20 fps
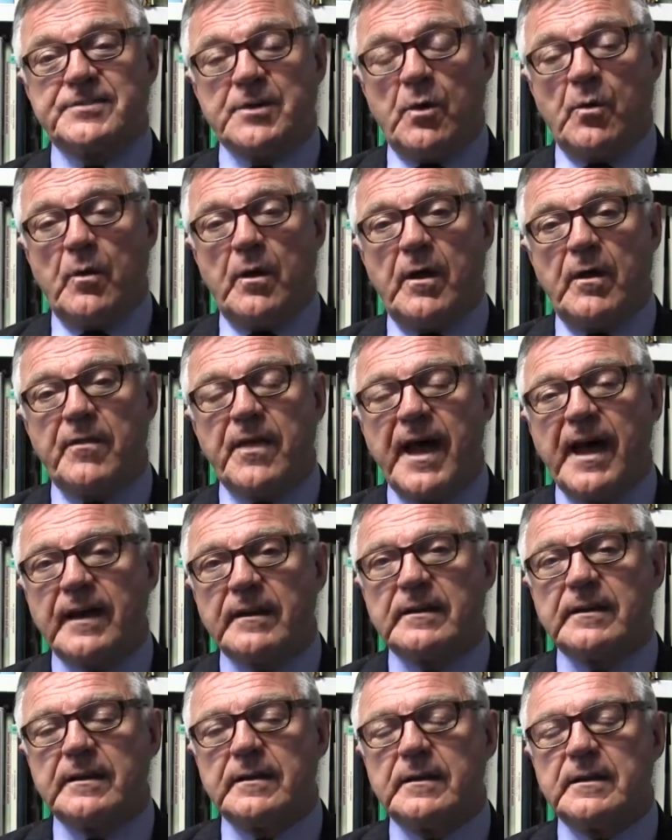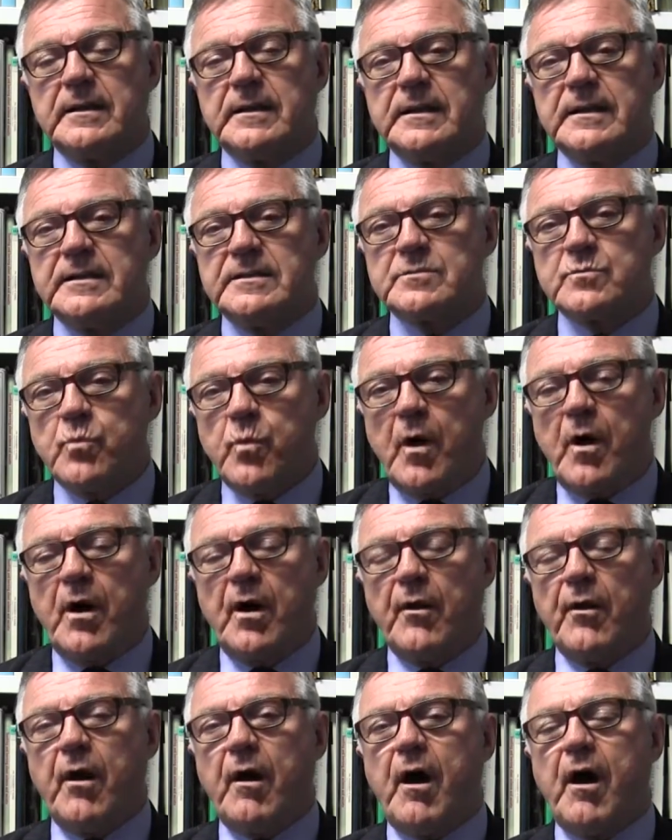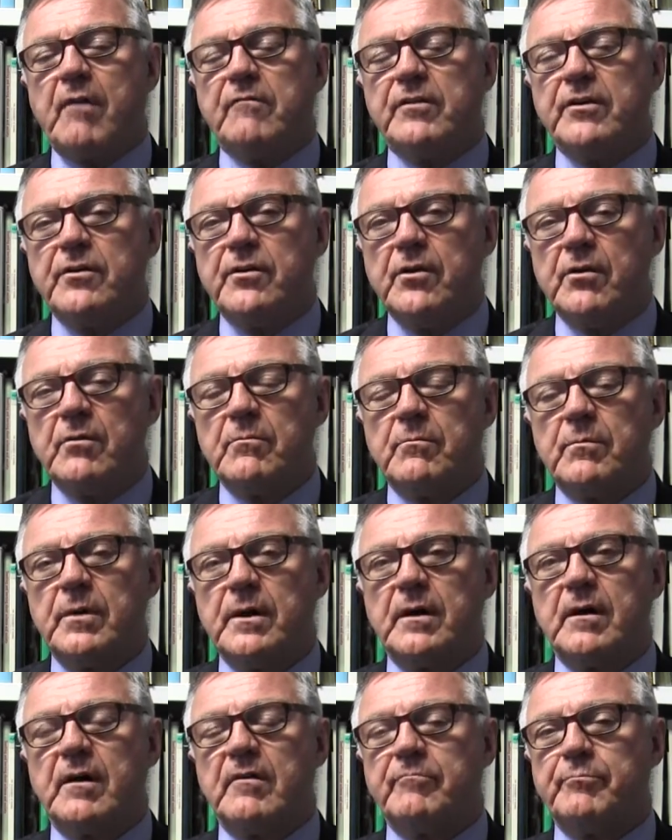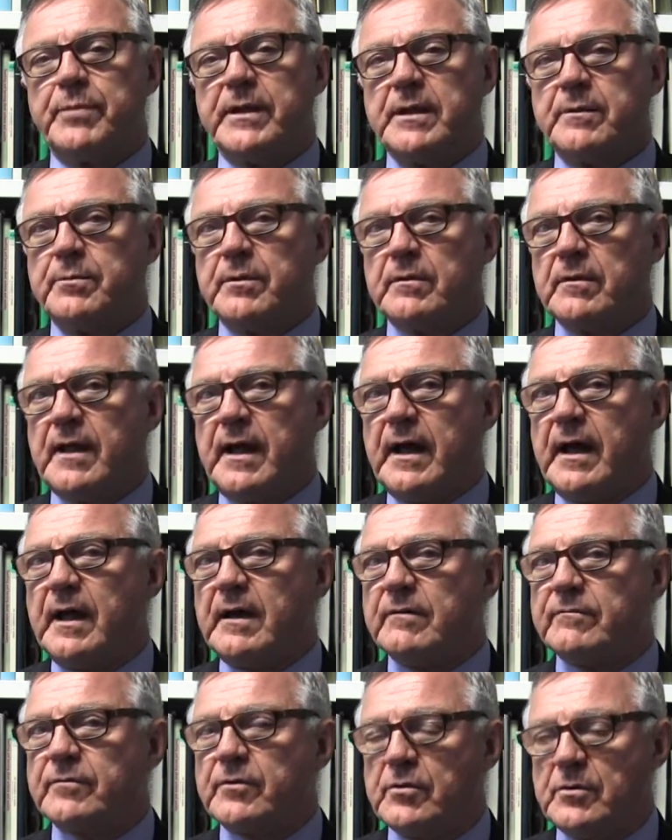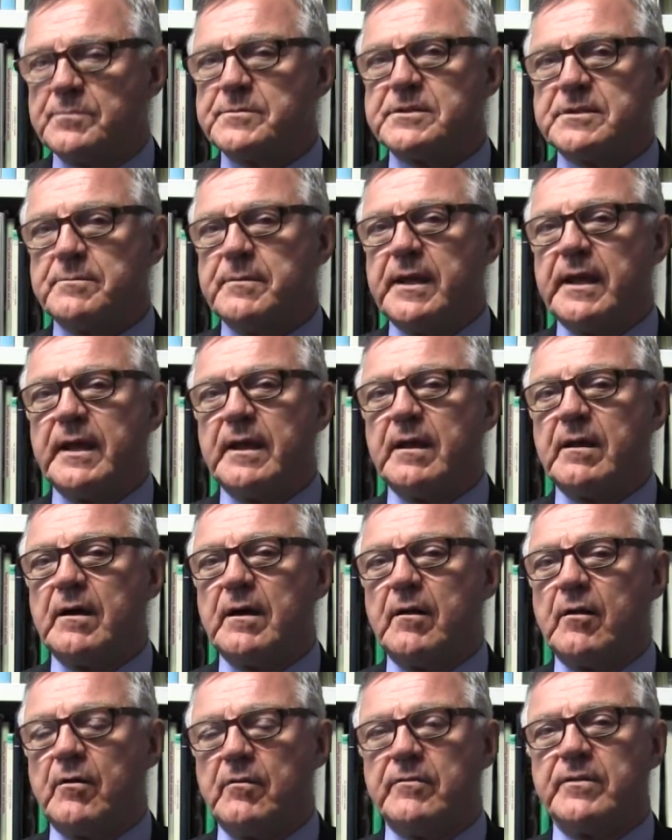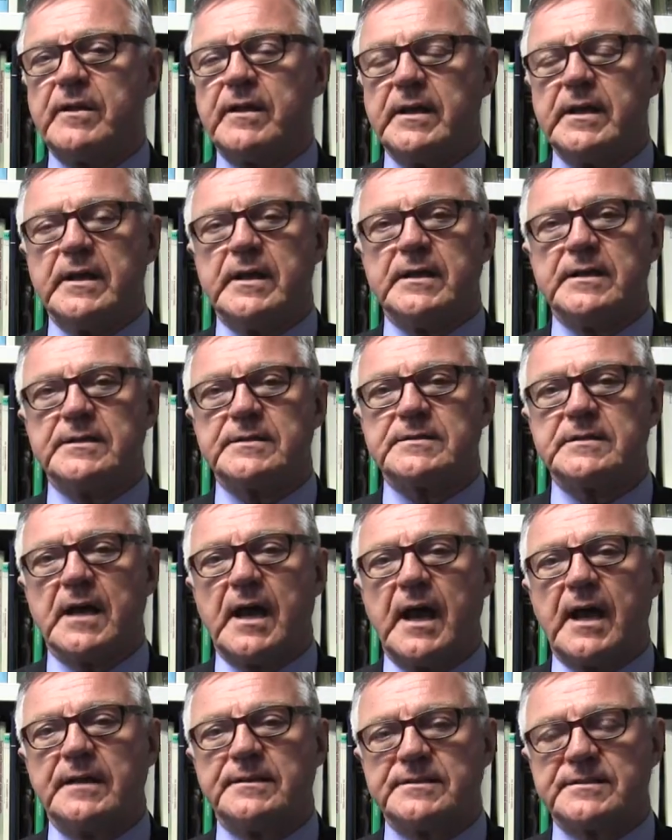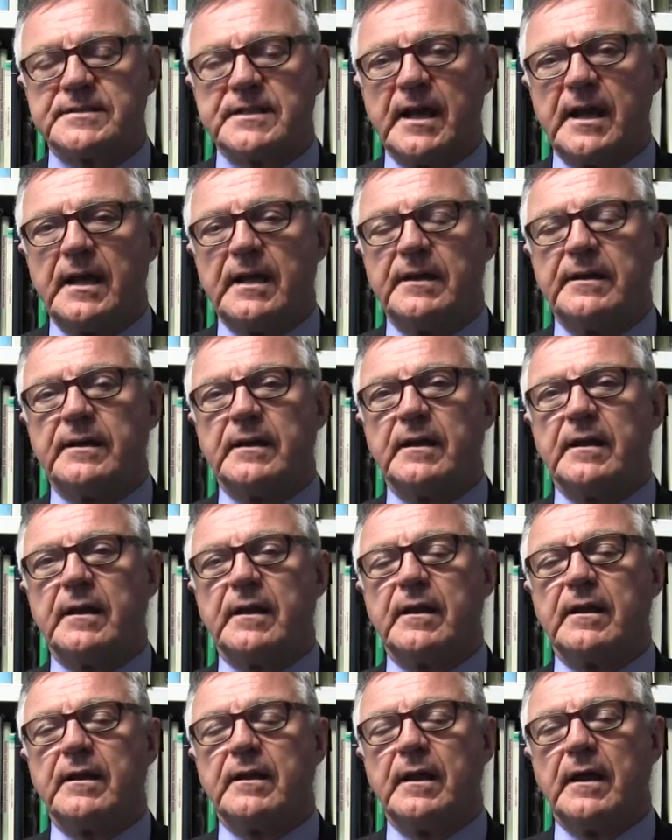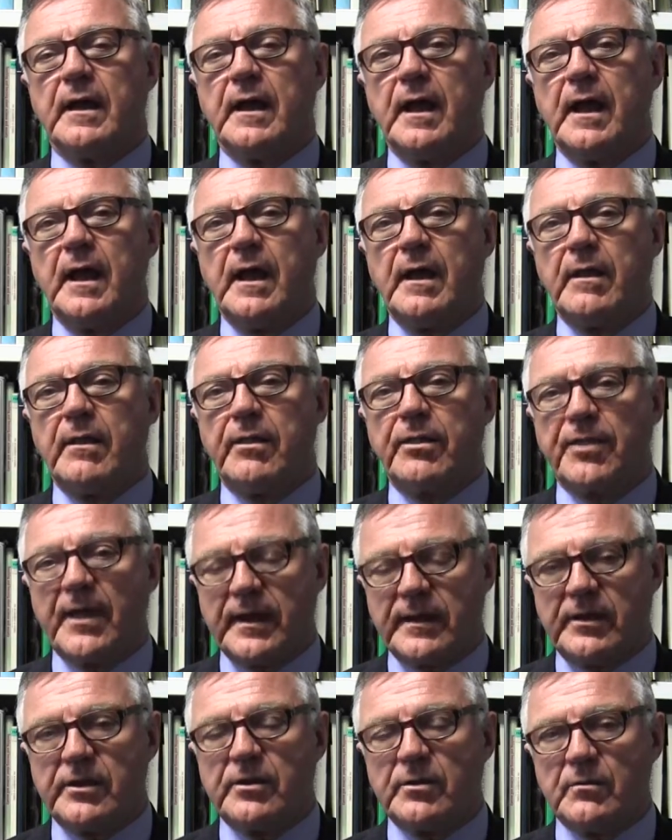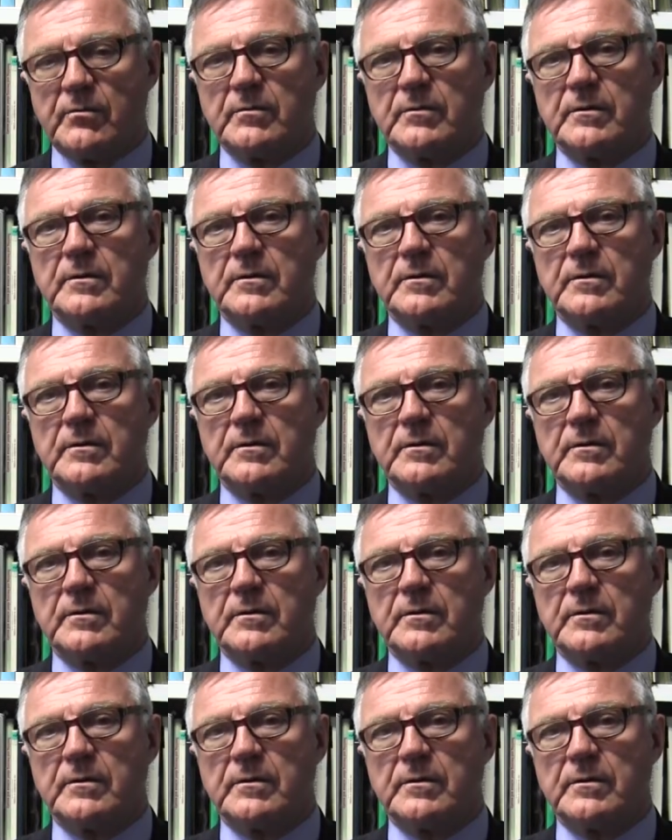So that is one of a number of people that have come to me over the years and said, uh, thank you